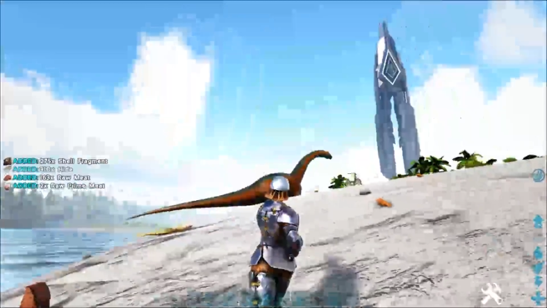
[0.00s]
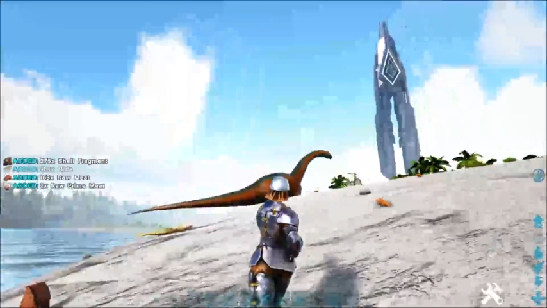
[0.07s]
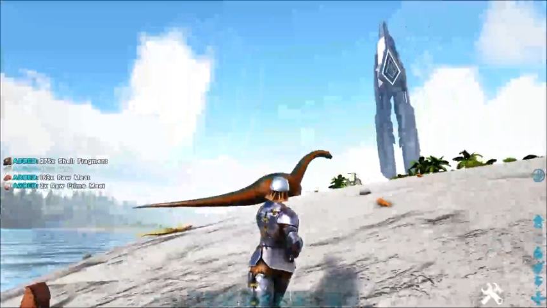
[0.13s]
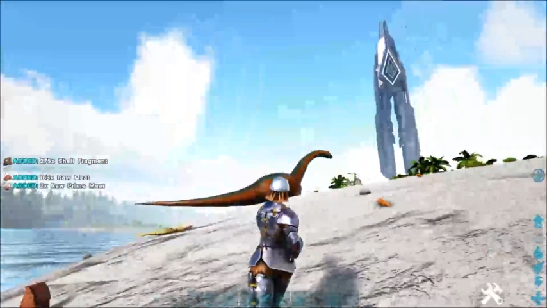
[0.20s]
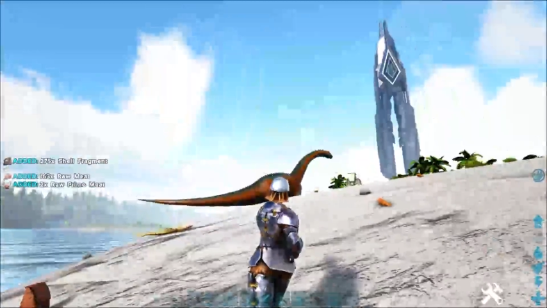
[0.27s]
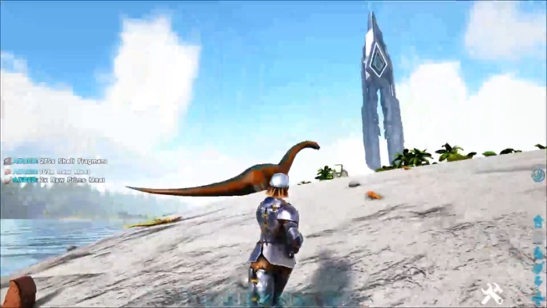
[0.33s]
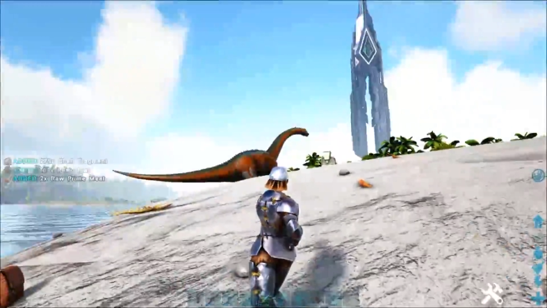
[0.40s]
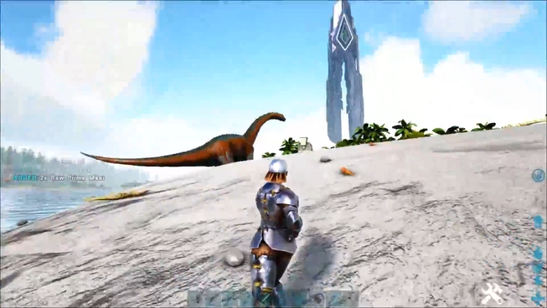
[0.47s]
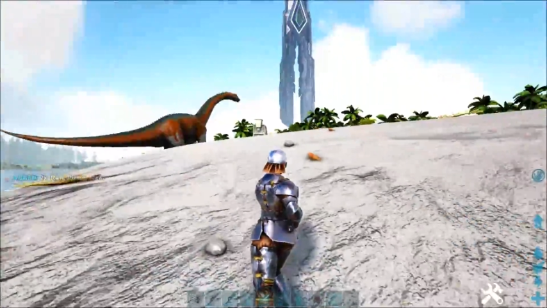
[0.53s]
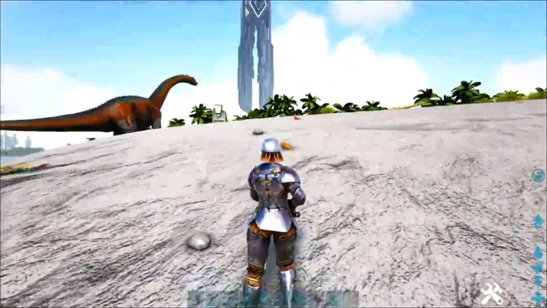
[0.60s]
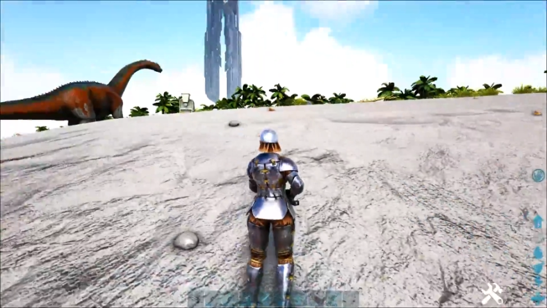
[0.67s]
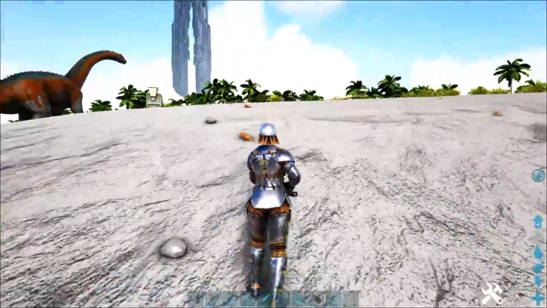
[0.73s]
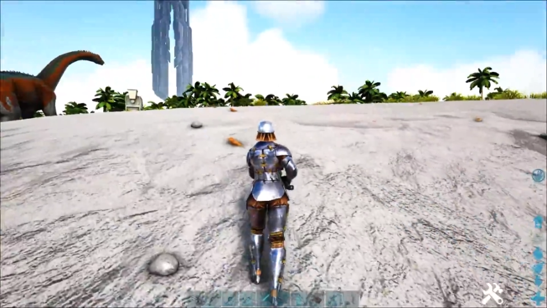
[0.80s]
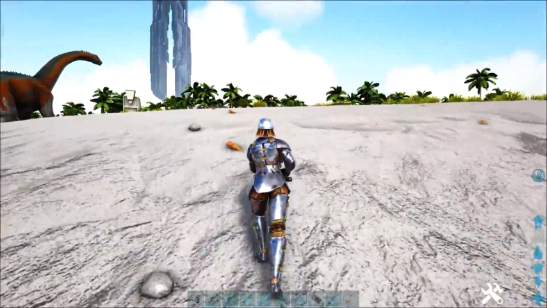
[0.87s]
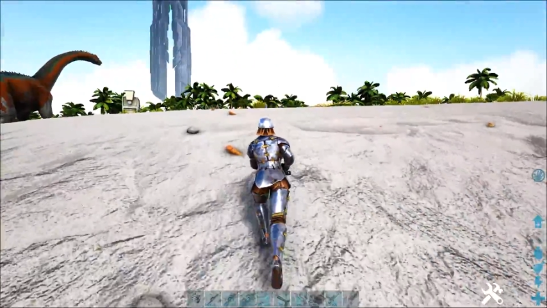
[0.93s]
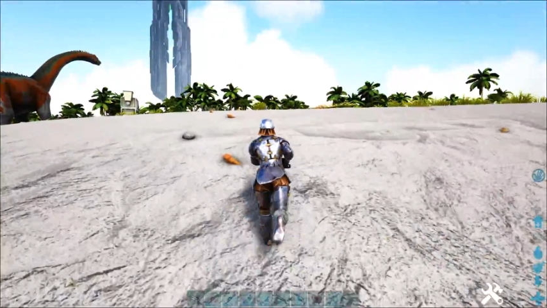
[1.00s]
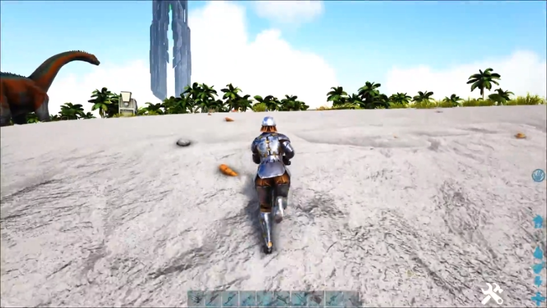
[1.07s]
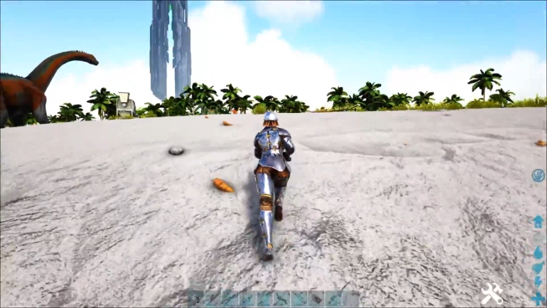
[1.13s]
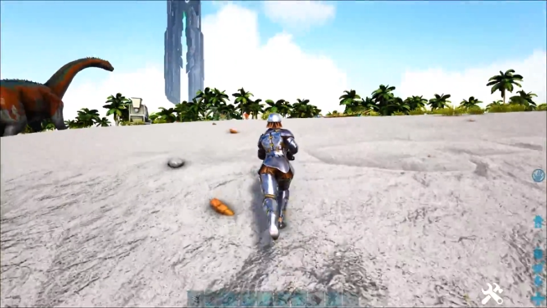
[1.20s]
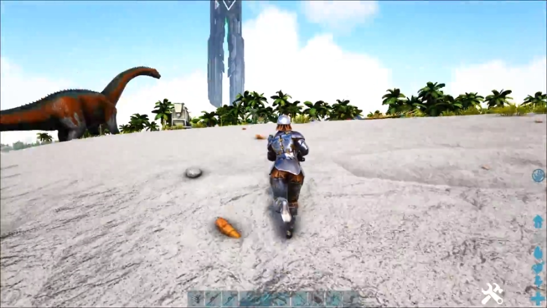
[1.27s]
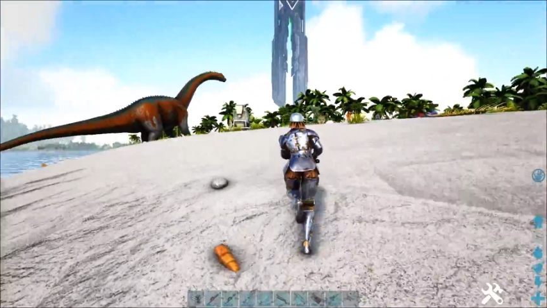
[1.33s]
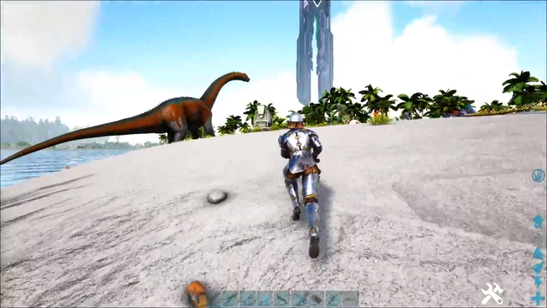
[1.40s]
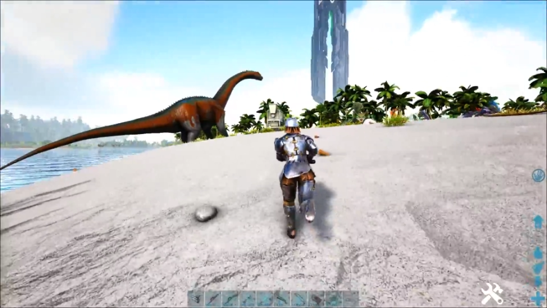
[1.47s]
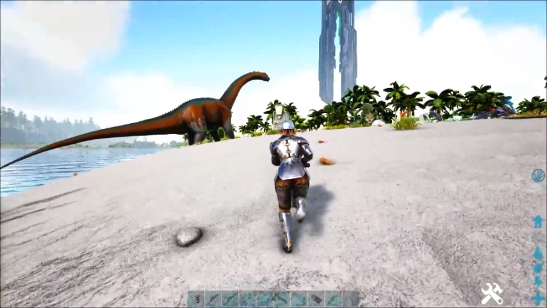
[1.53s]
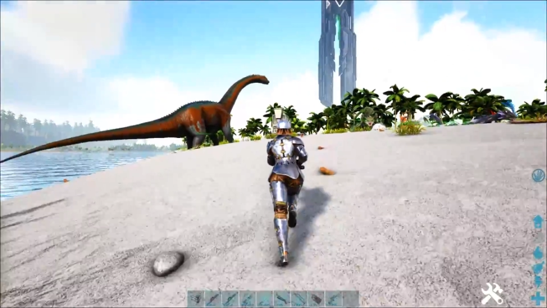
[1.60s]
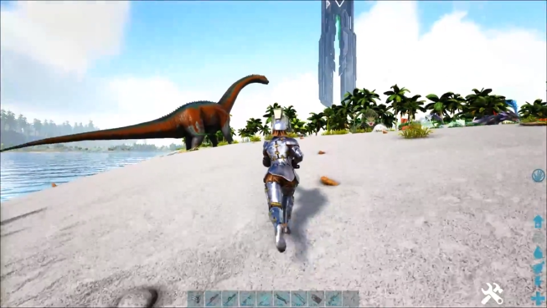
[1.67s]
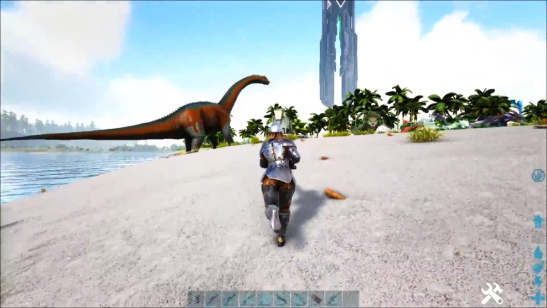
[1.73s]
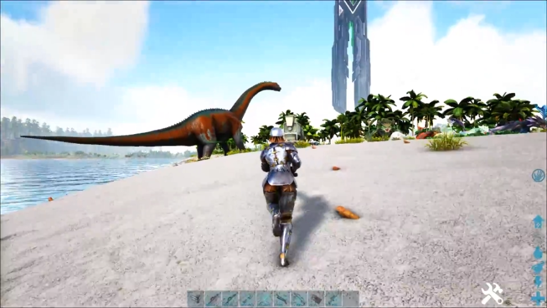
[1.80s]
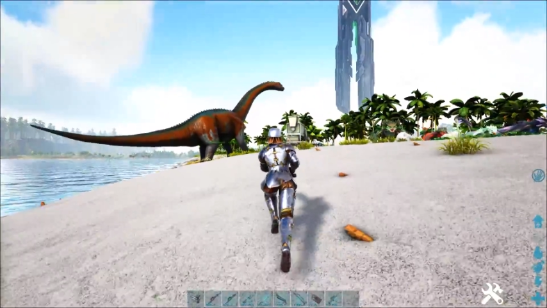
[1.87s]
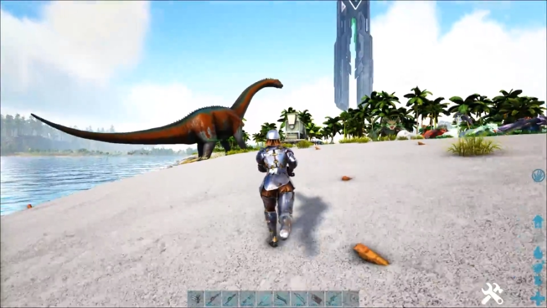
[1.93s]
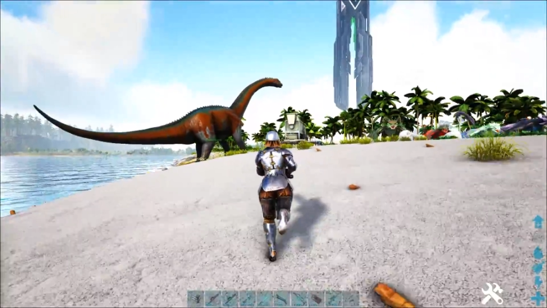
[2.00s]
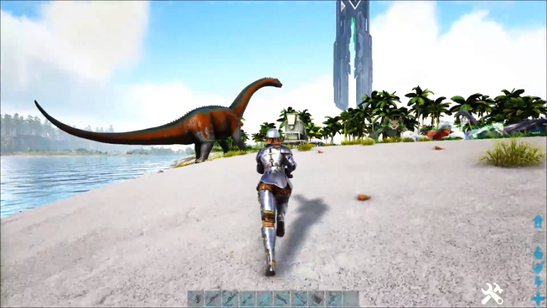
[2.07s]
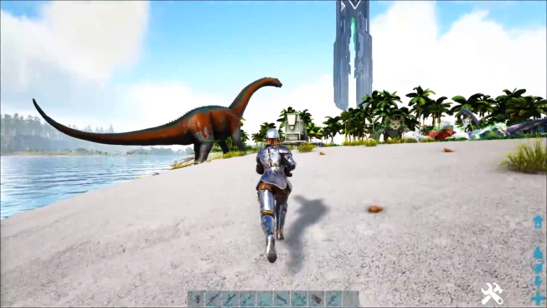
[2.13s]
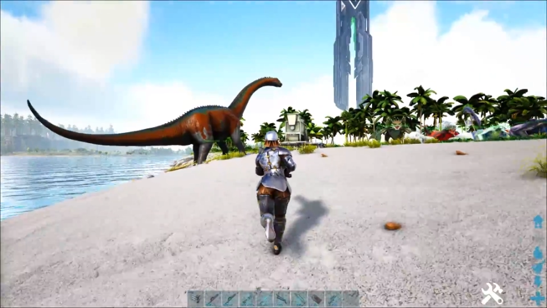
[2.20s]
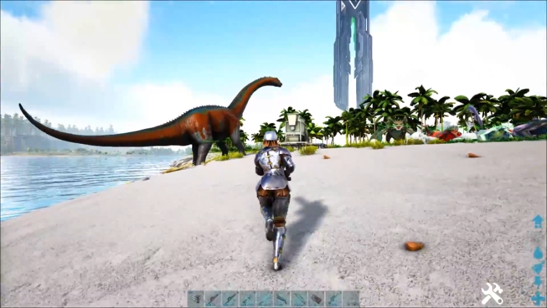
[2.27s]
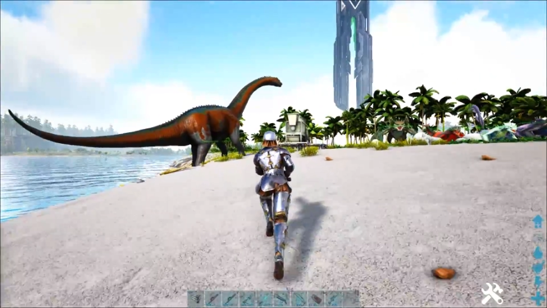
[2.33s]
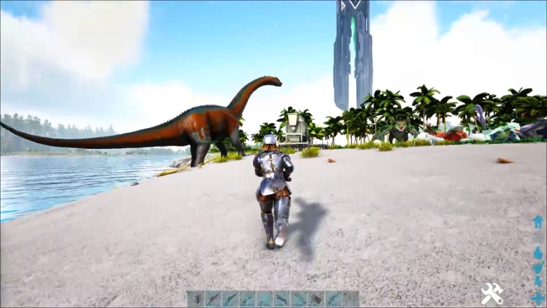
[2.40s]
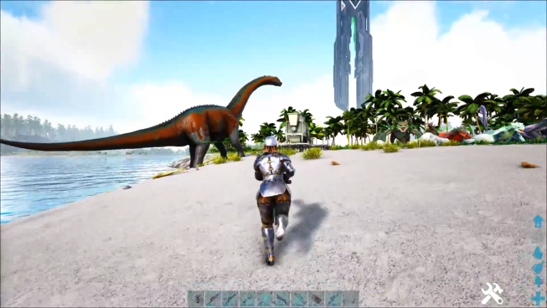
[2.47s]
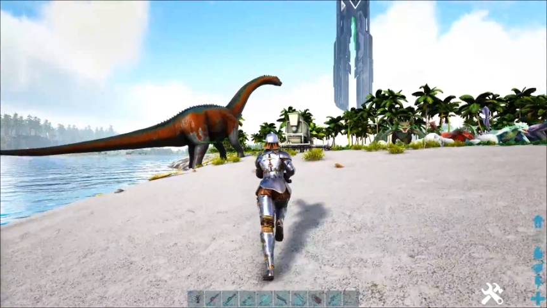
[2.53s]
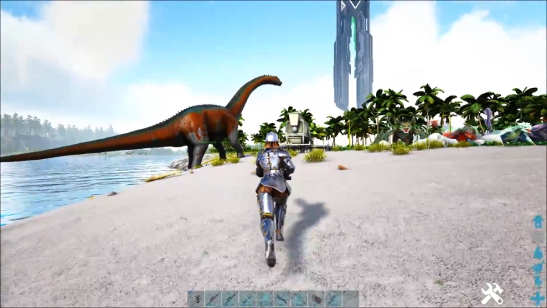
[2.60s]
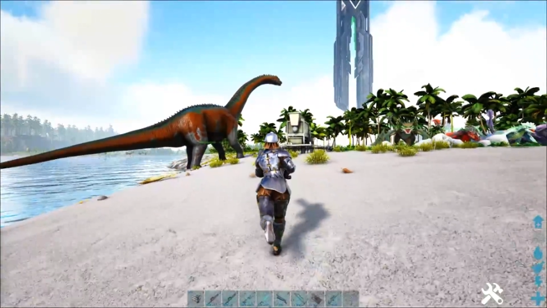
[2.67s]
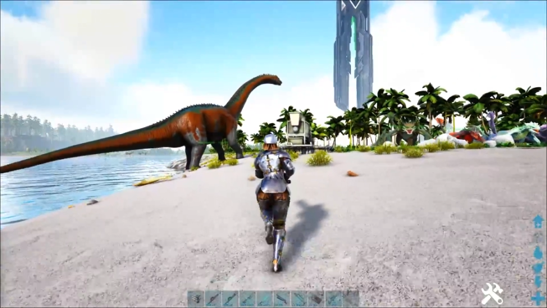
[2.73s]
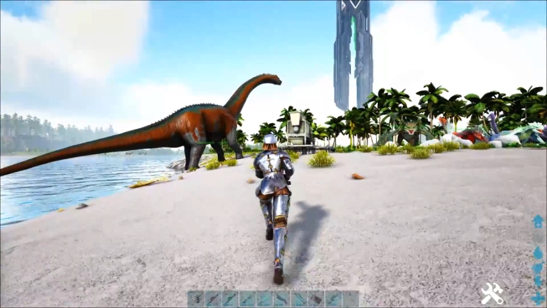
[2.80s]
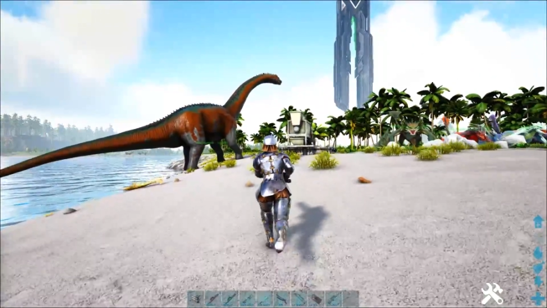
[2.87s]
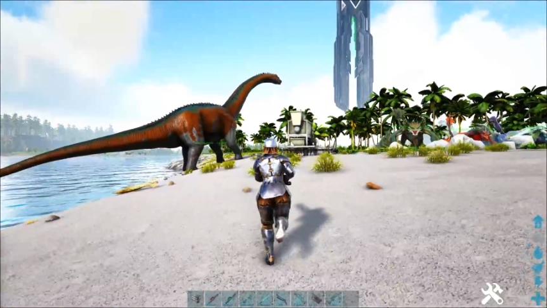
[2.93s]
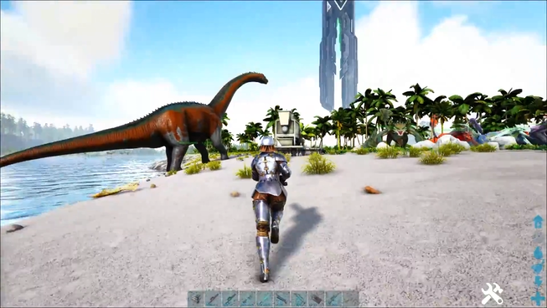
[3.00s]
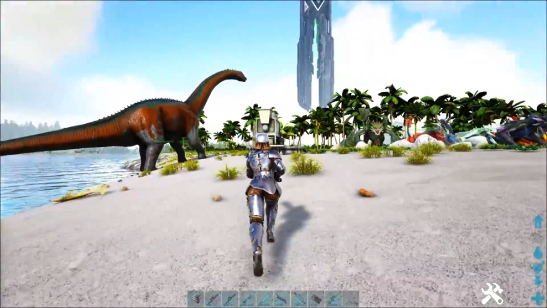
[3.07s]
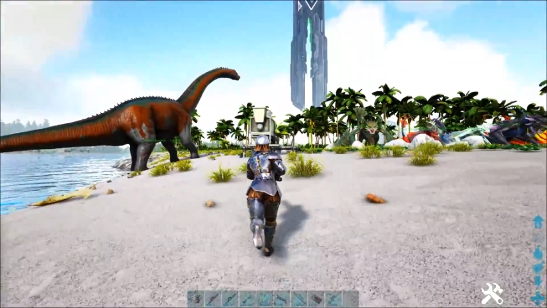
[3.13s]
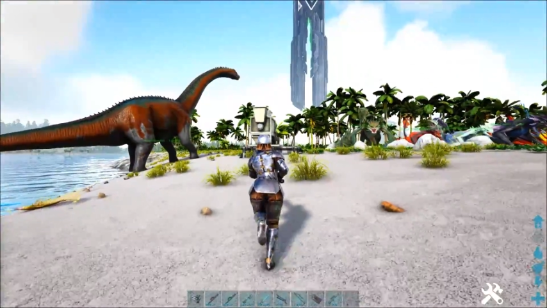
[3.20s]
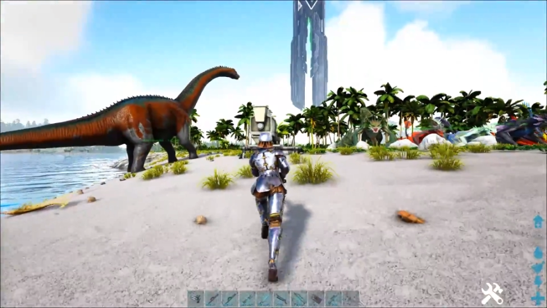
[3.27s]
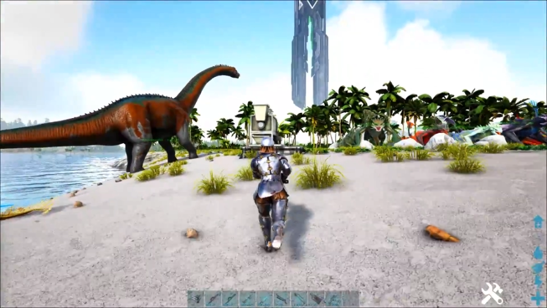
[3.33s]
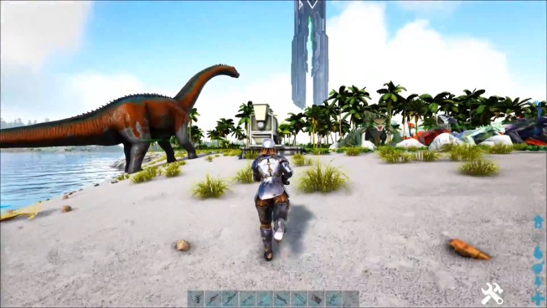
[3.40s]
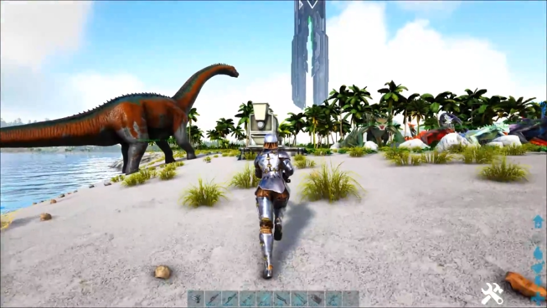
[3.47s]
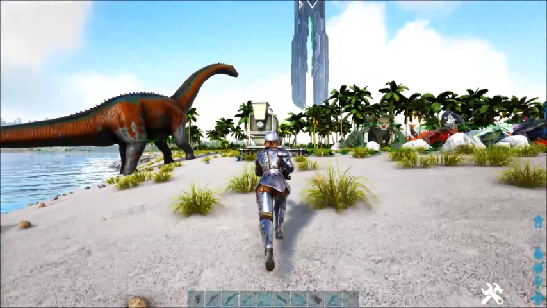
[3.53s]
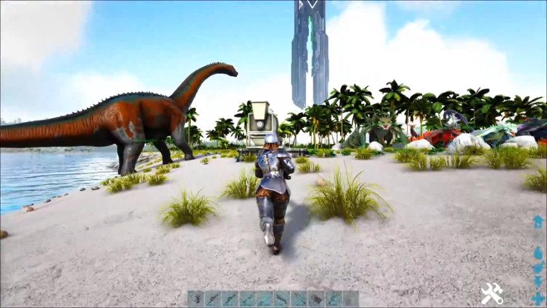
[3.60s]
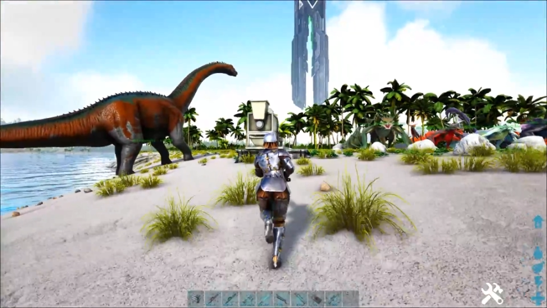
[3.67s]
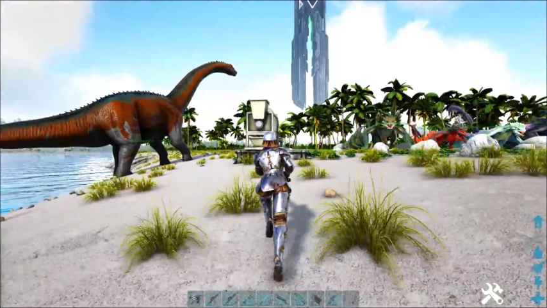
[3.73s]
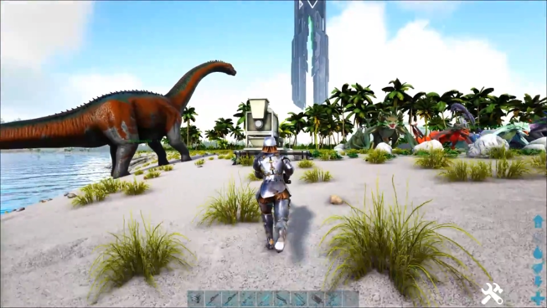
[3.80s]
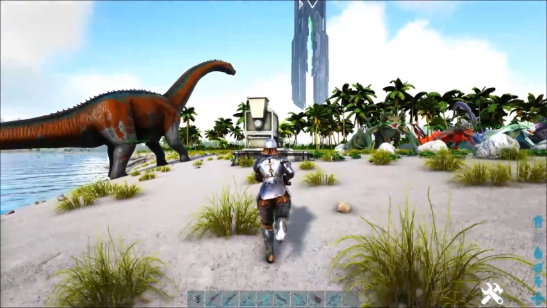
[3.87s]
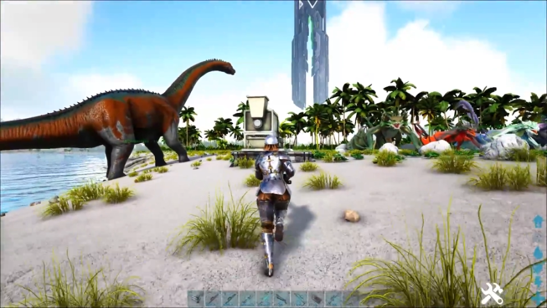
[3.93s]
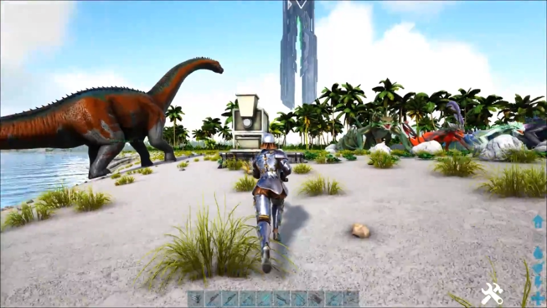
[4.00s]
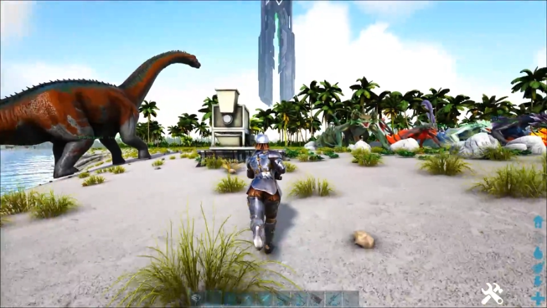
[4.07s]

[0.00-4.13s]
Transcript: No face is visible, so there are no lips to read.